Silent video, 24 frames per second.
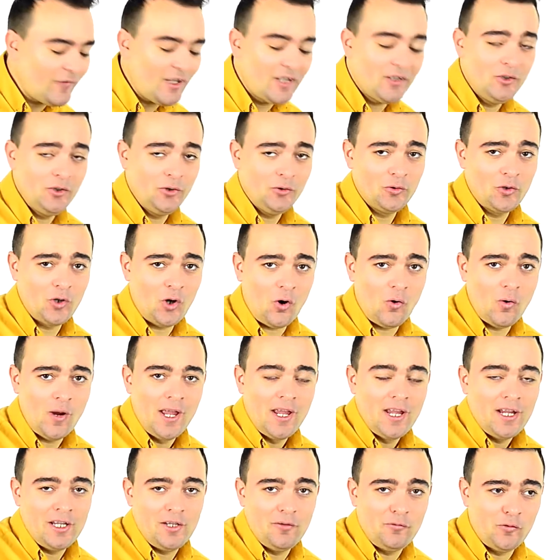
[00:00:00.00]
you know,
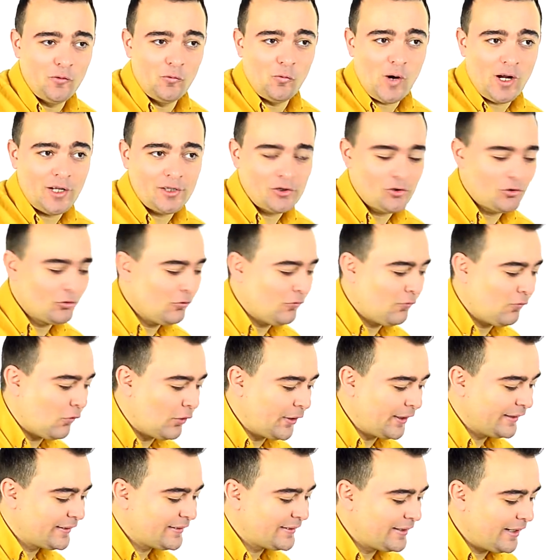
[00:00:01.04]
if you want to,
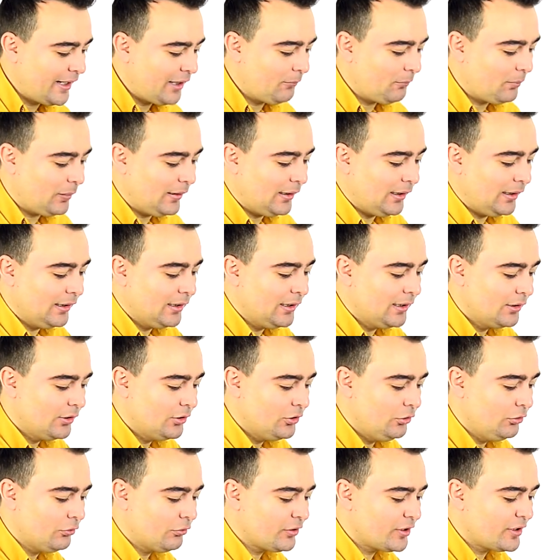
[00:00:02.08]
for example,
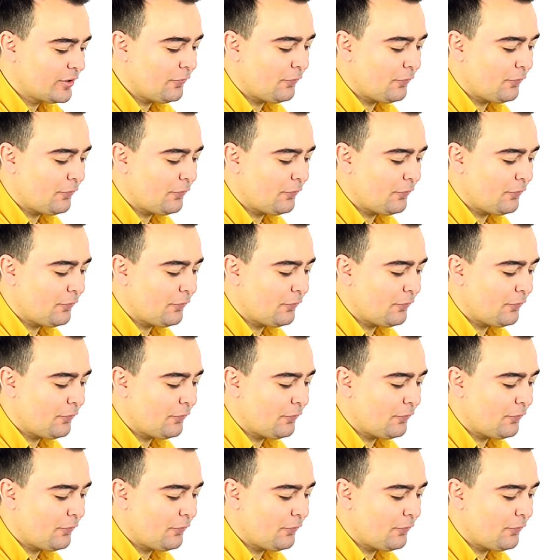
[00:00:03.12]
use the